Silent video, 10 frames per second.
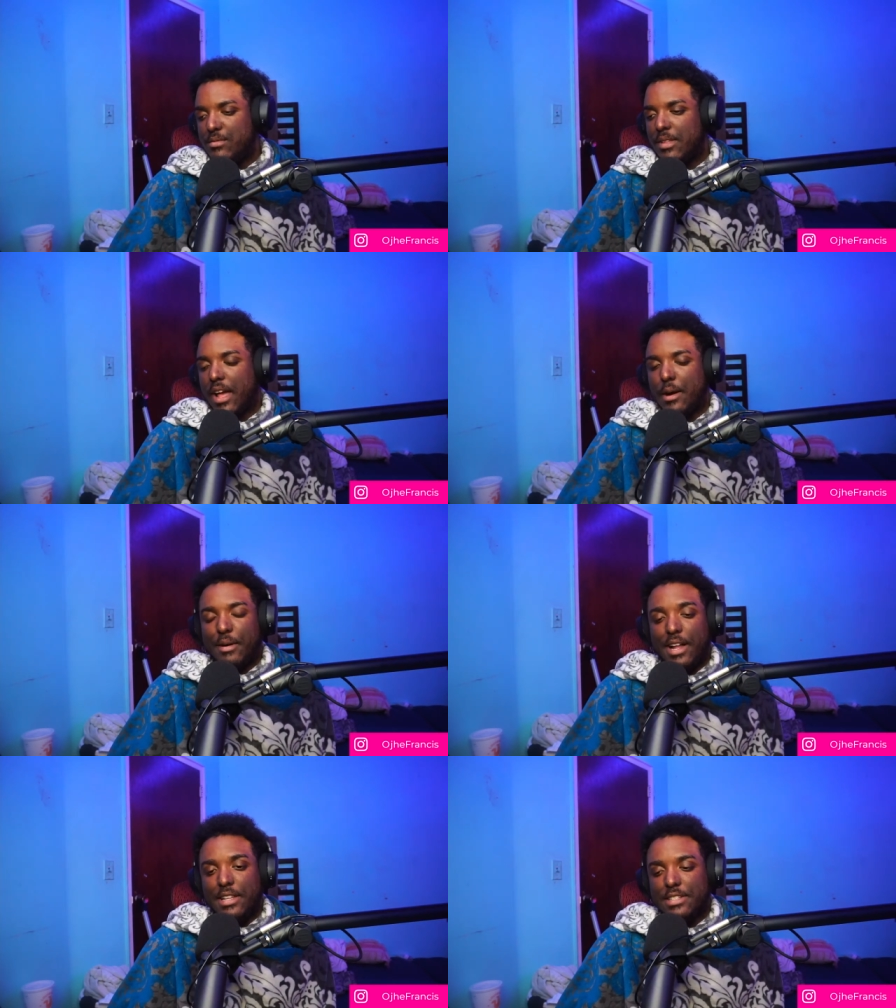how
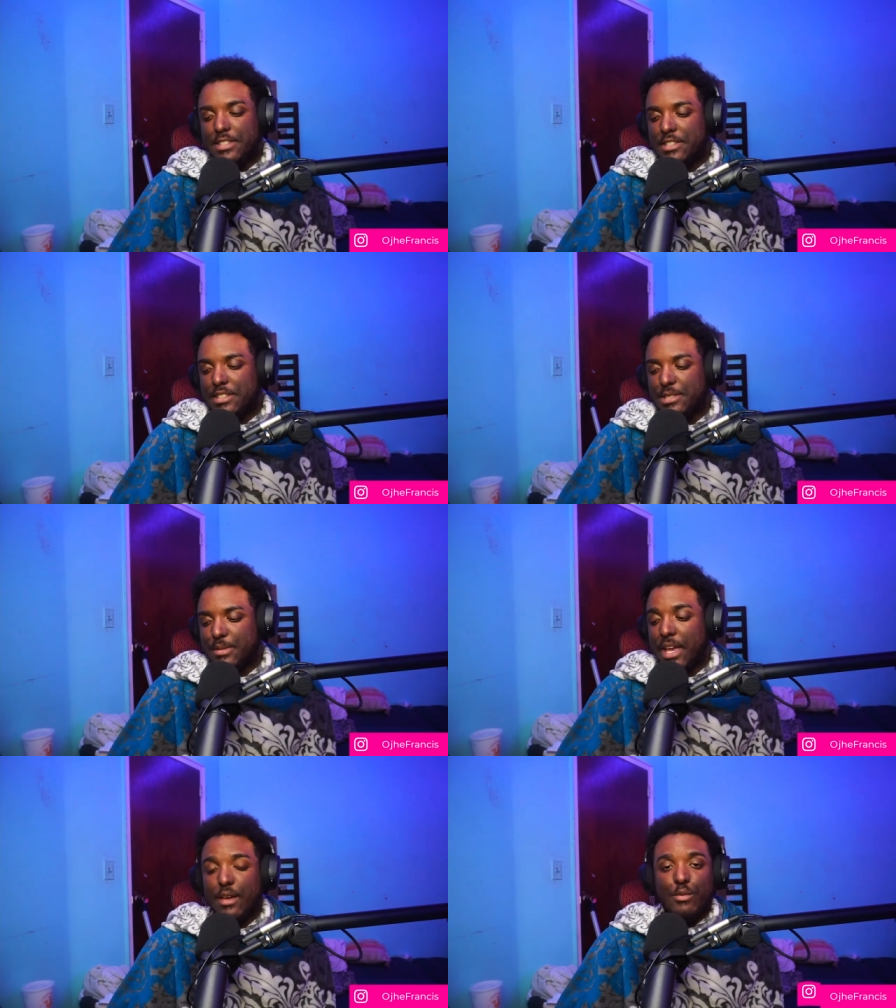politicians
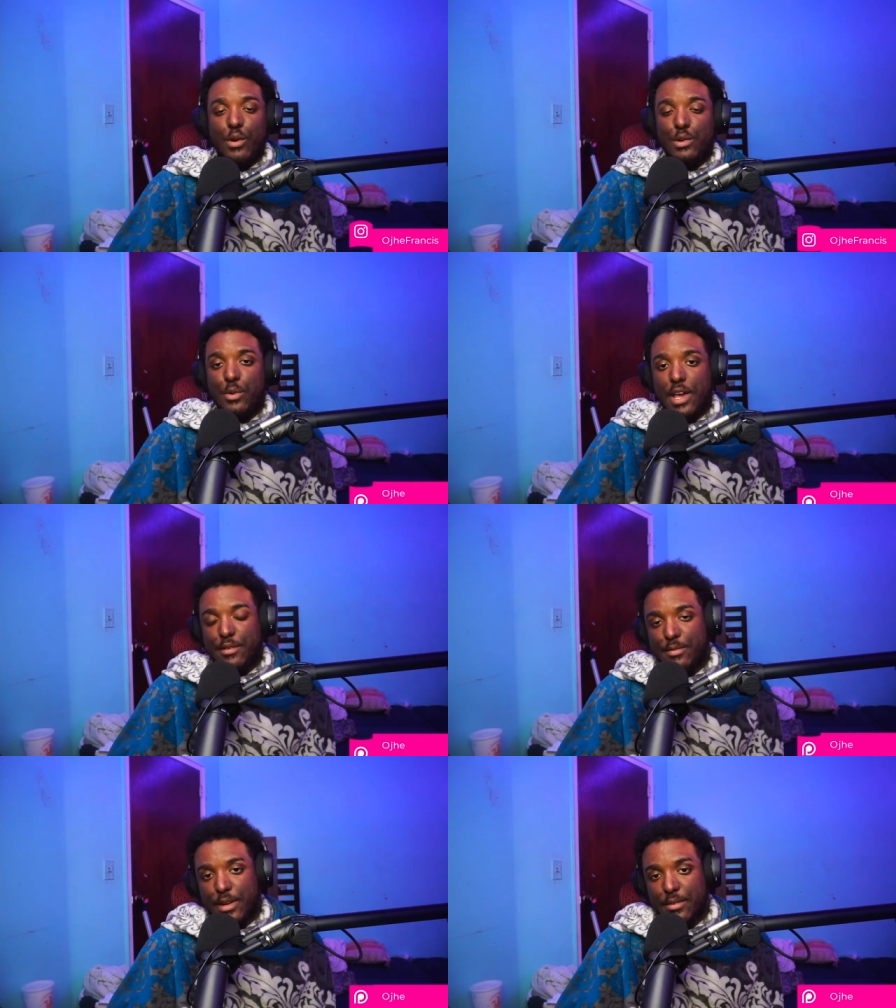behave one way in
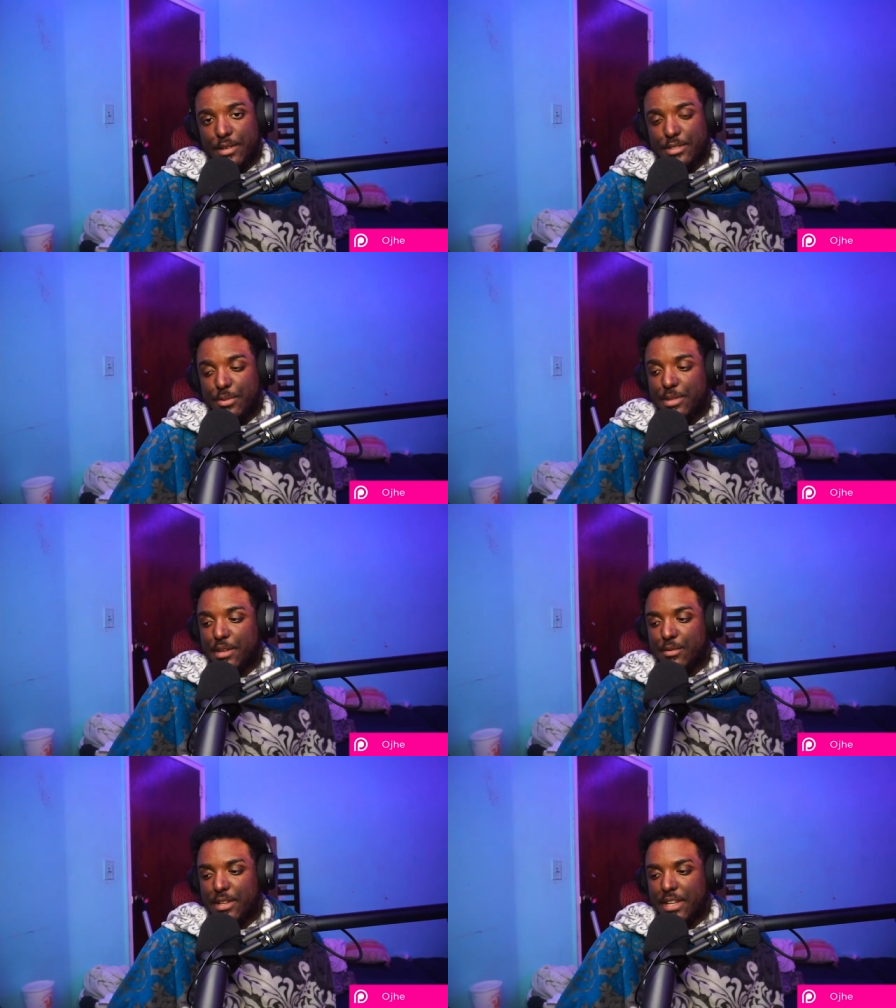front of us when they're
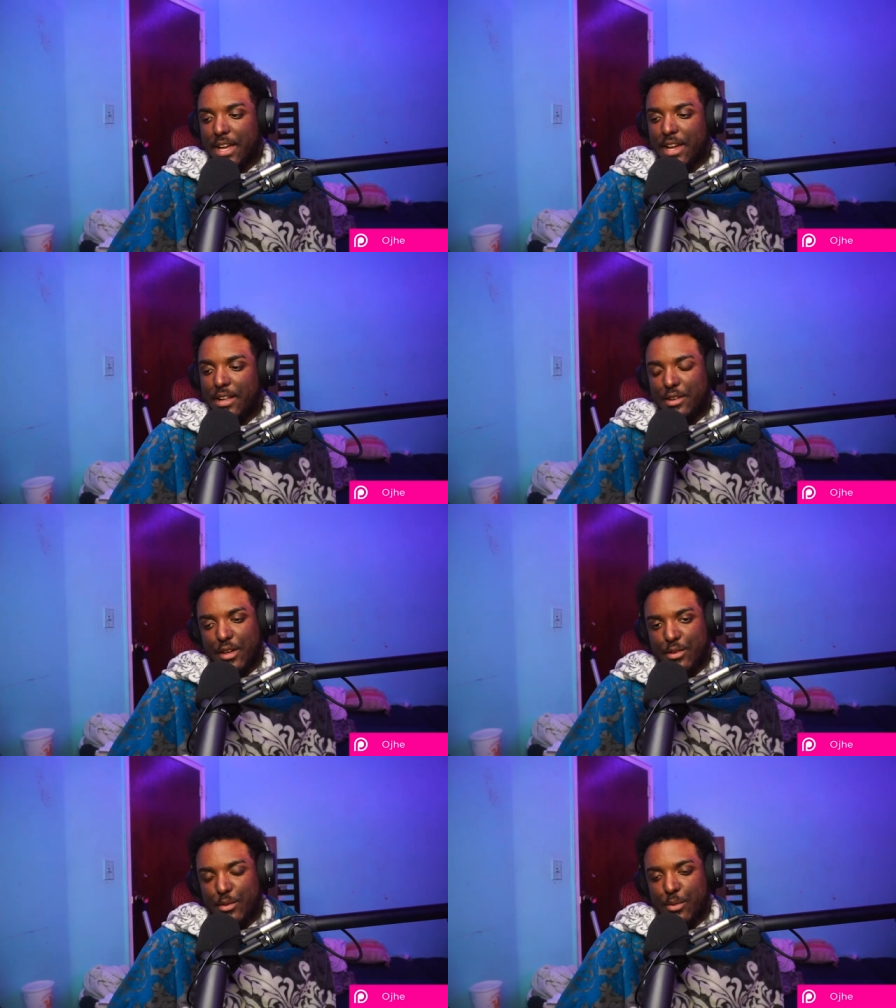really like
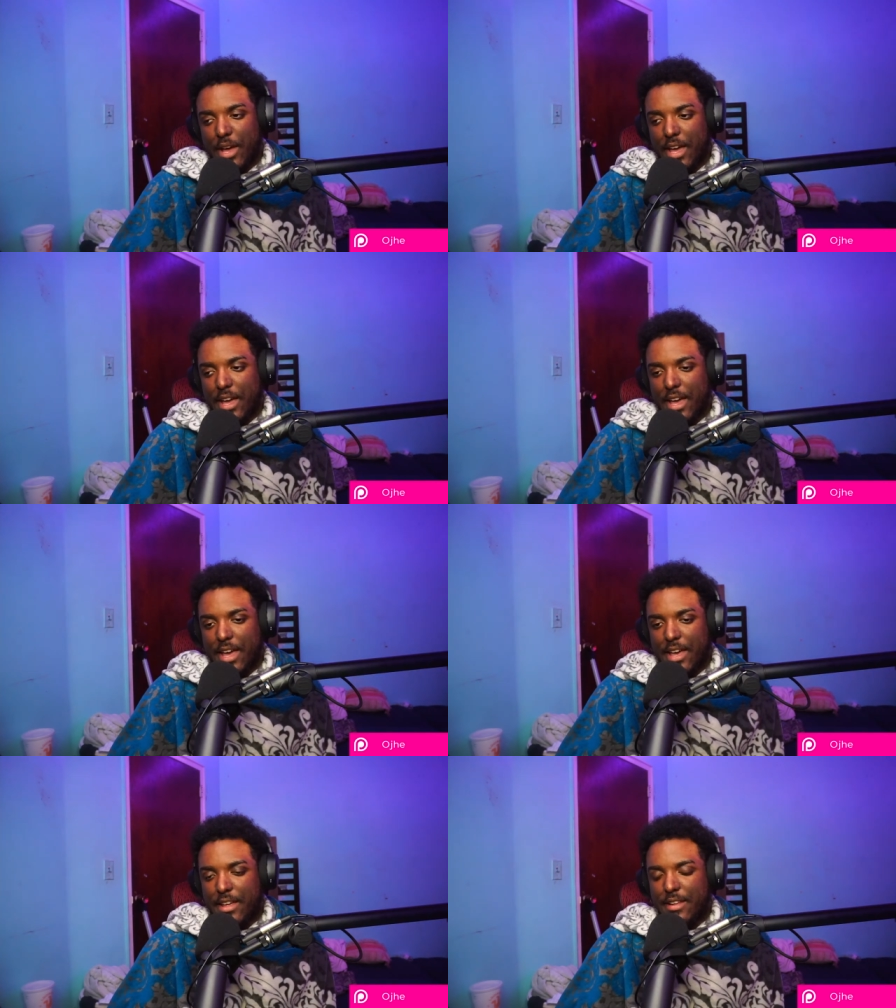another way,
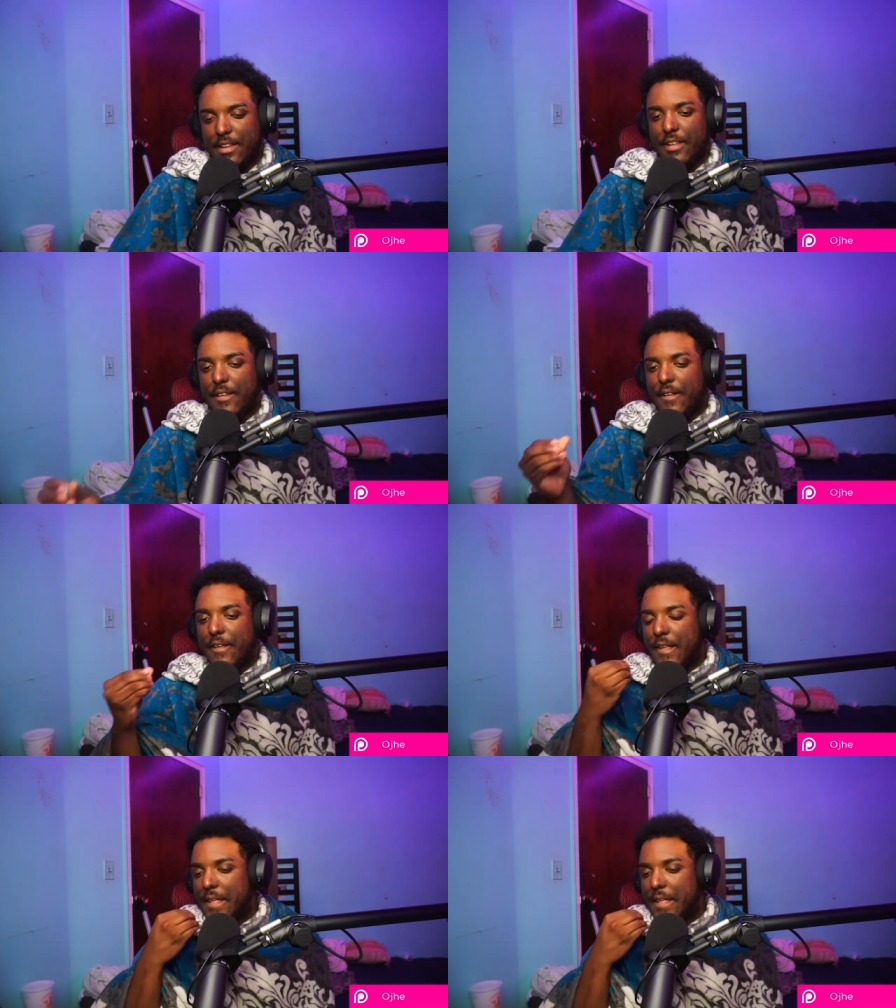and